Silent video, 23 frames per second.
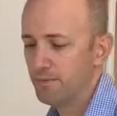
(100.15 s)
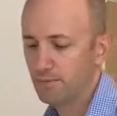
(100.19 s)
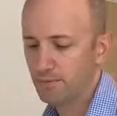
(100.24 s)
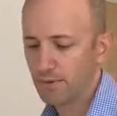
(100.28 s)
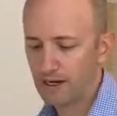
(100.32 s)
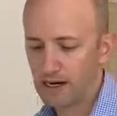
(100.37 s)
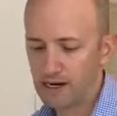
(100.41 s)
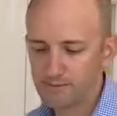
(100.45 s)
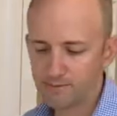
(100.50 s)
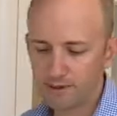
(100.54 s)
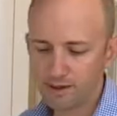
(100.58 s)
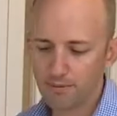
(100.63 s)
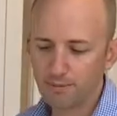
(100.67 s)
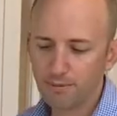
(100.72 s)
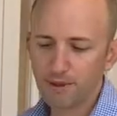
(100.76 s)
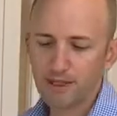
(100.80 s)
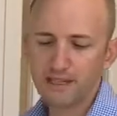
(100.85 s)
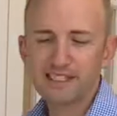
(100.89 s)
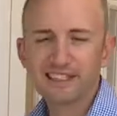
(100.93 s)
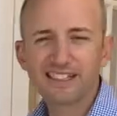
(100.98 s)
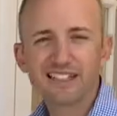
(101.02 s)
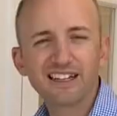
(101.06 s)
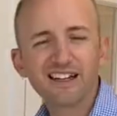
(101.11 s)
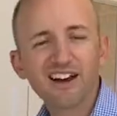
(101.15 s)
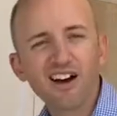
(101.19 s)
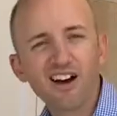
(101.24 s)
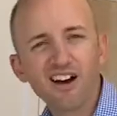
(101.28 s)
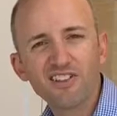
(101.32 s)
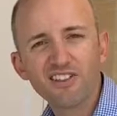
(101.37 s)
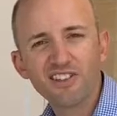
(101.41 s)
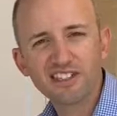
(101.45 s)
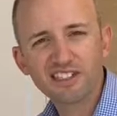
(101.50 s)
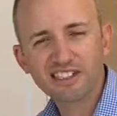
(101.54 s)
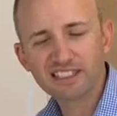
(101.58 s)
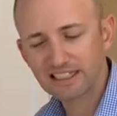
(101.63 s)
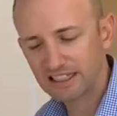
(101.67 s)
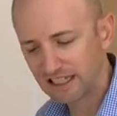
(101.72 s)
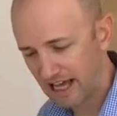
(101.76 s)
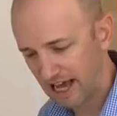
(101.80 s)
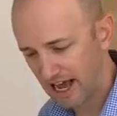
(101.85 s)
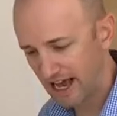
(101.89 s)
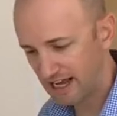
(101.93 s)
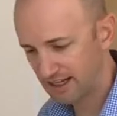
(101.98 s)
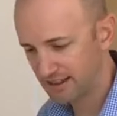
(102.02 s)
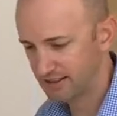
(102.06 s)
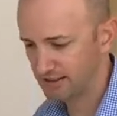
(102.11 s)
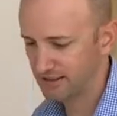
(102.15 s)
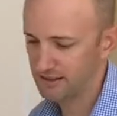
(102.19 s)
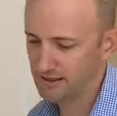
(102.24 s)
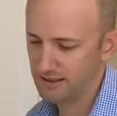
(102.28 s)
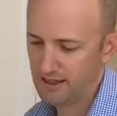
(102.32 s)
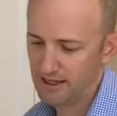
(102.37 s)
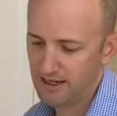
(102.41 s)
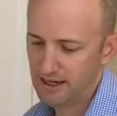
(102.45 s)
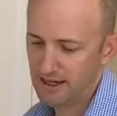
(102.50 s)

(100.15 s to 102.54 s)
But I'm going to place it on this glass,